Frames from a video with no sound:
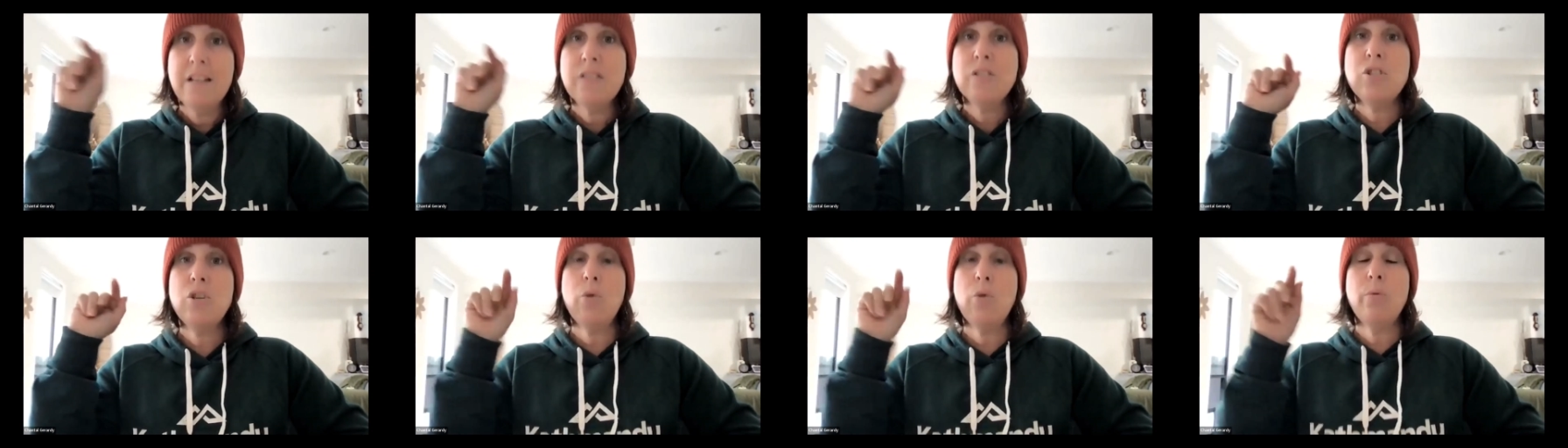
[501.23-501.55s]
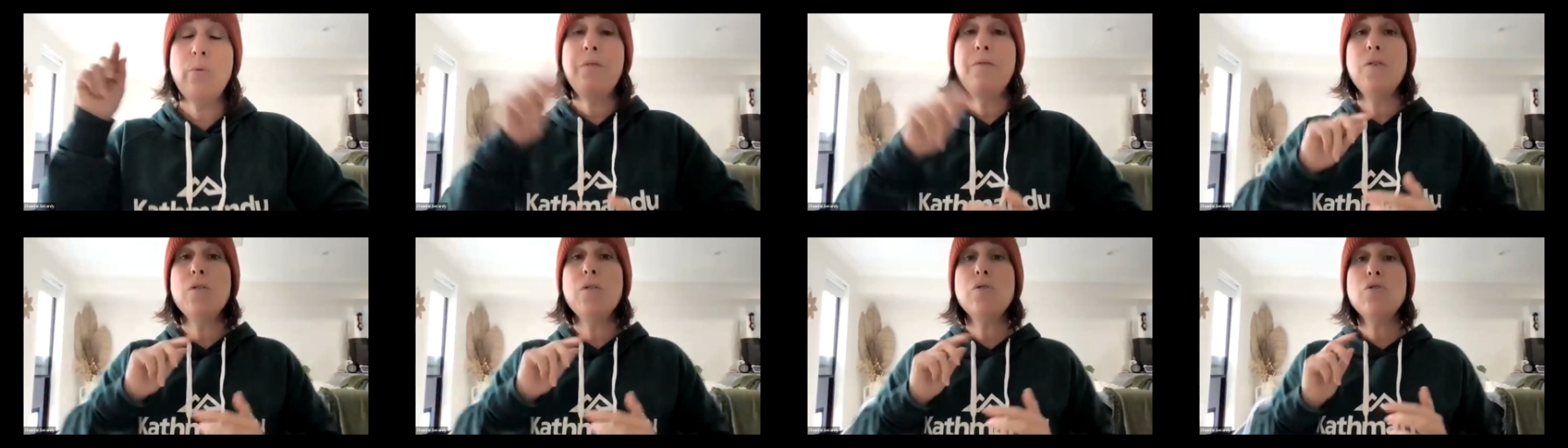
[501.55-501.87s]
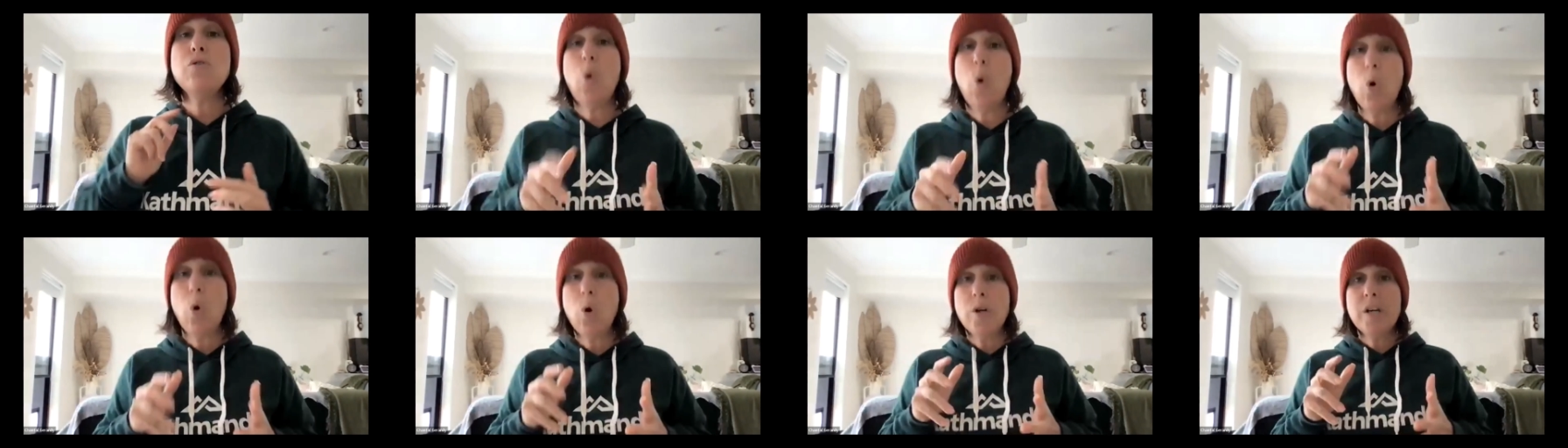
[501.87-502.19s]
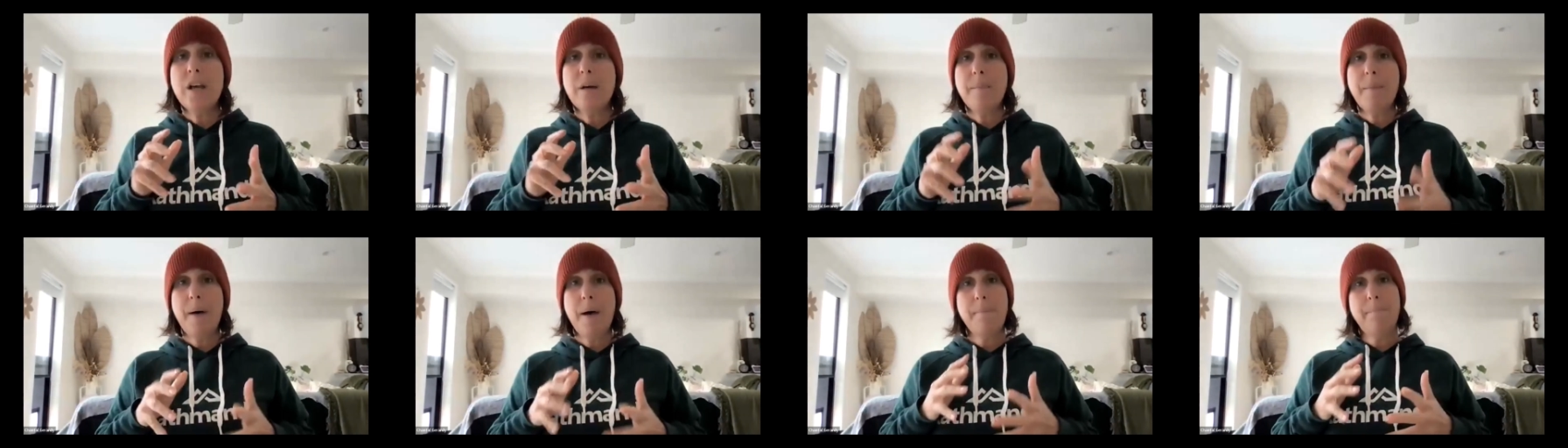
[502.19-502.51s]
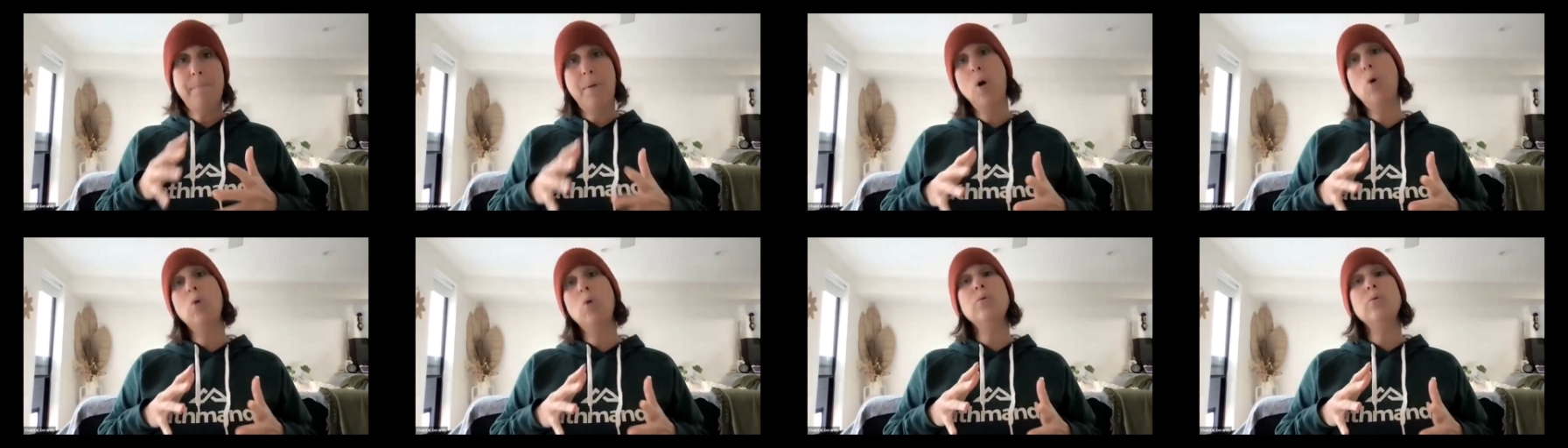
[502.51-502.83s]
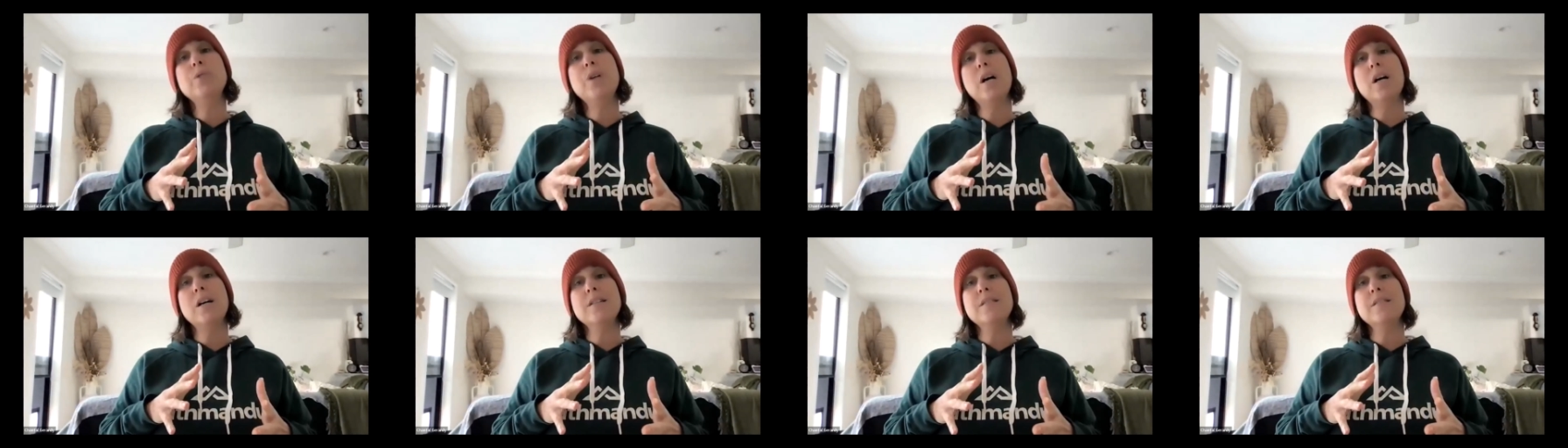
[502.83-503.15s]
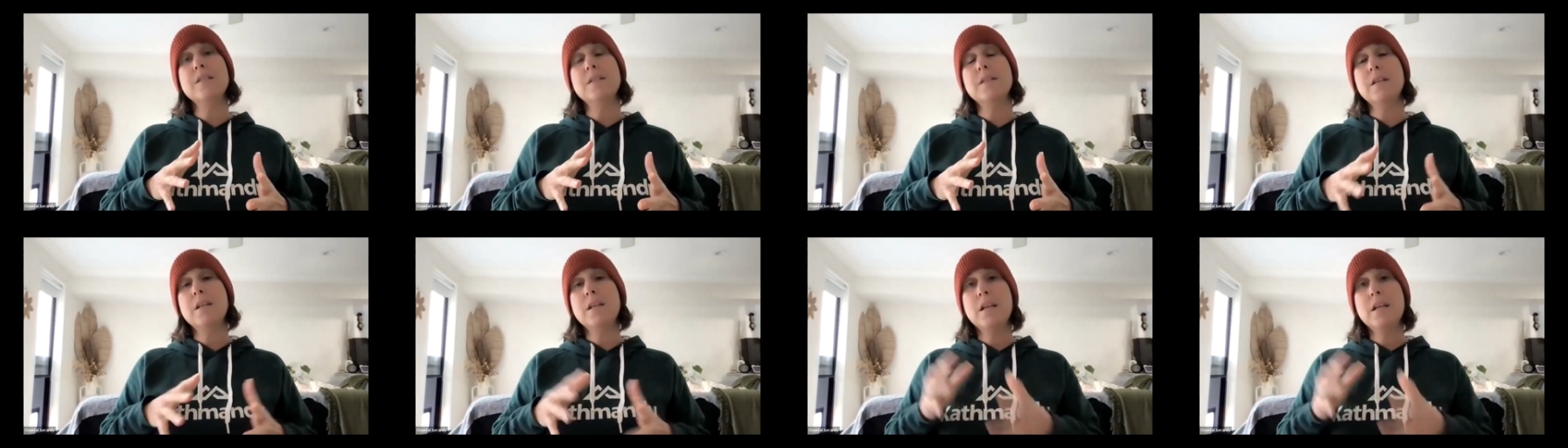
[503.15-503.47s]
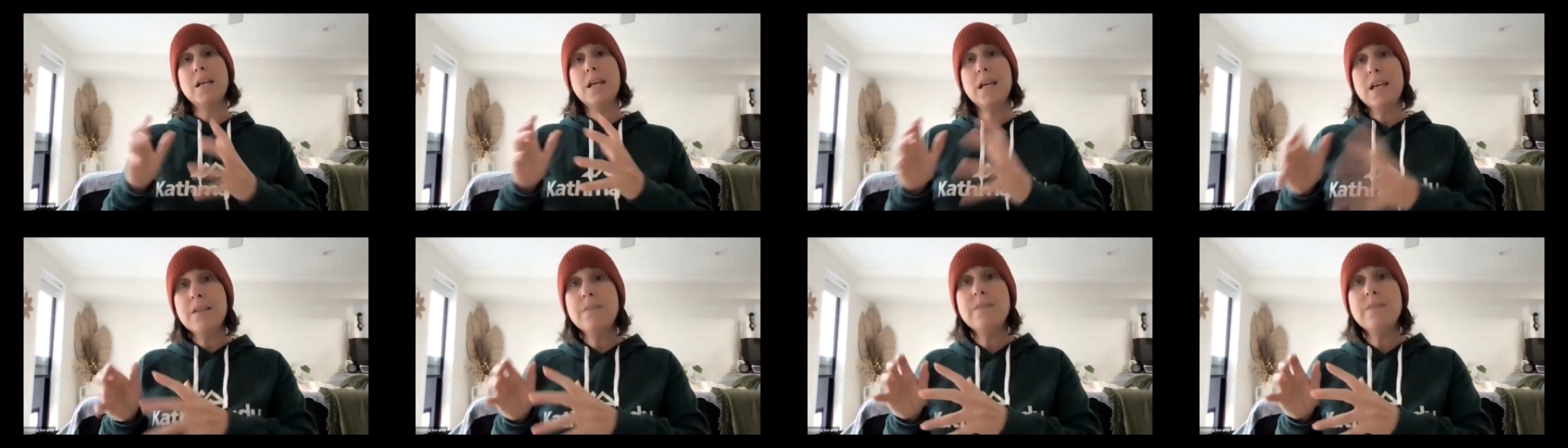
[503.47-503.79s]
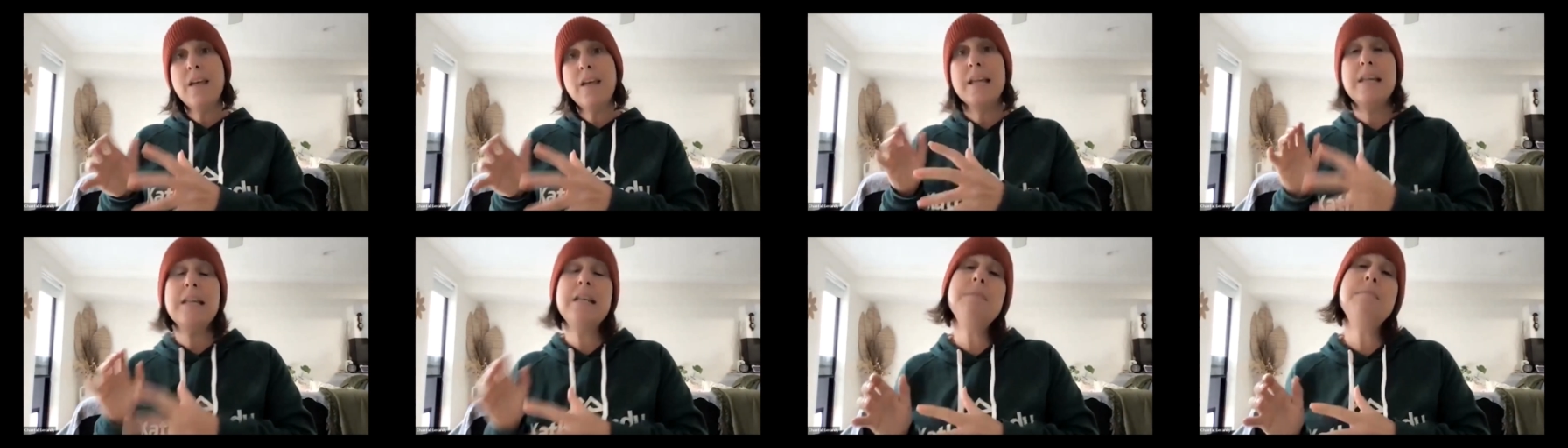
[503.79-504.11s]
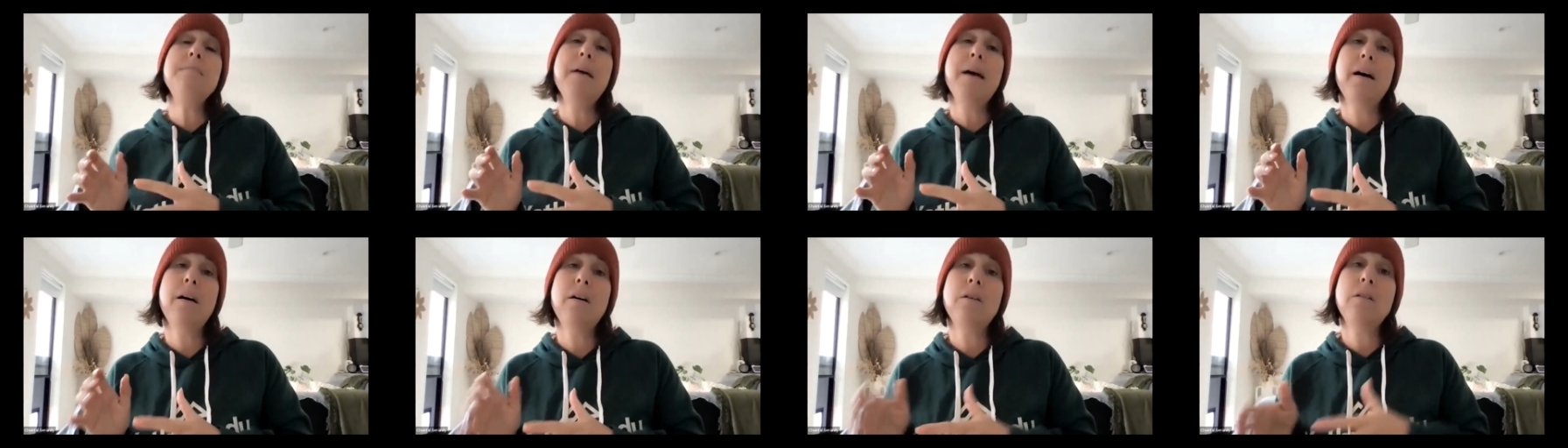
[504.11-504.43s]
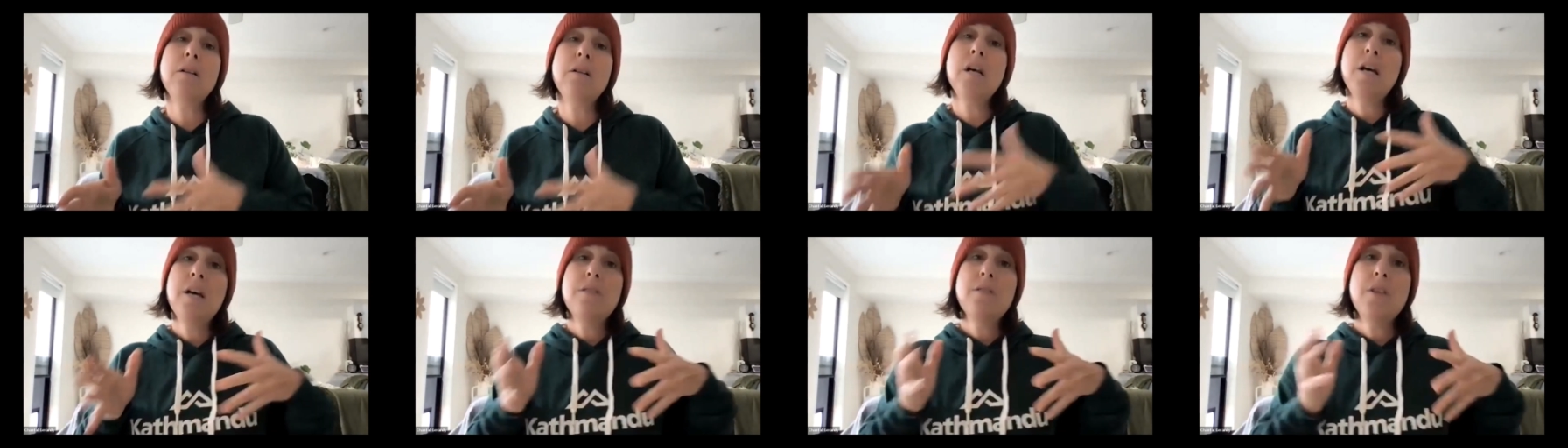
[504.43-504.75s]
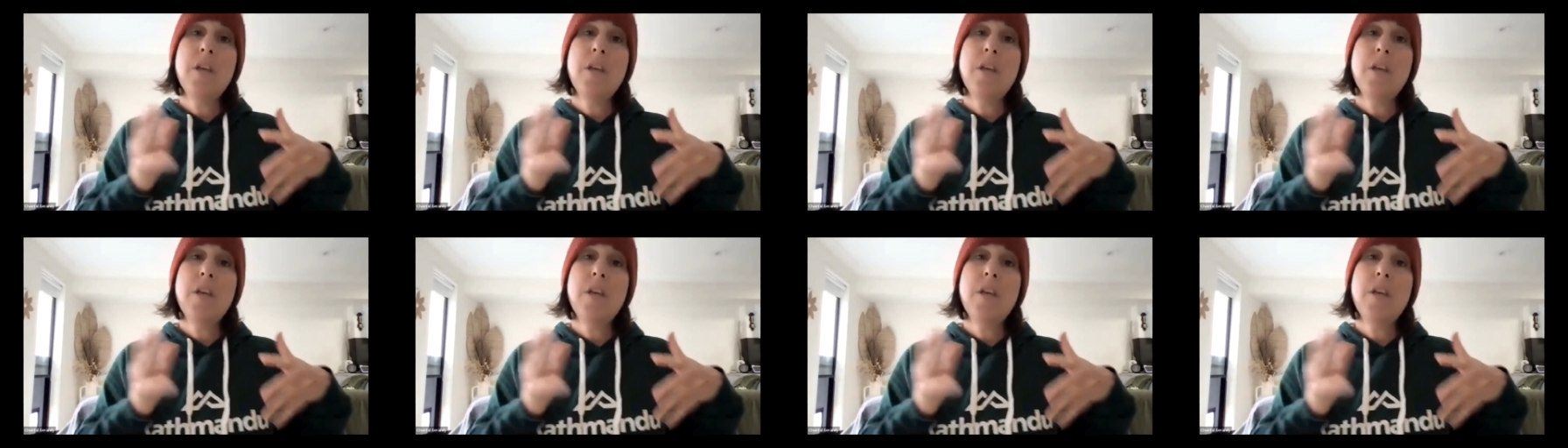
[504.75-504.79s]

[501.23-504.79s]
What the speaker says: So if you're talking about pole dancing in that email,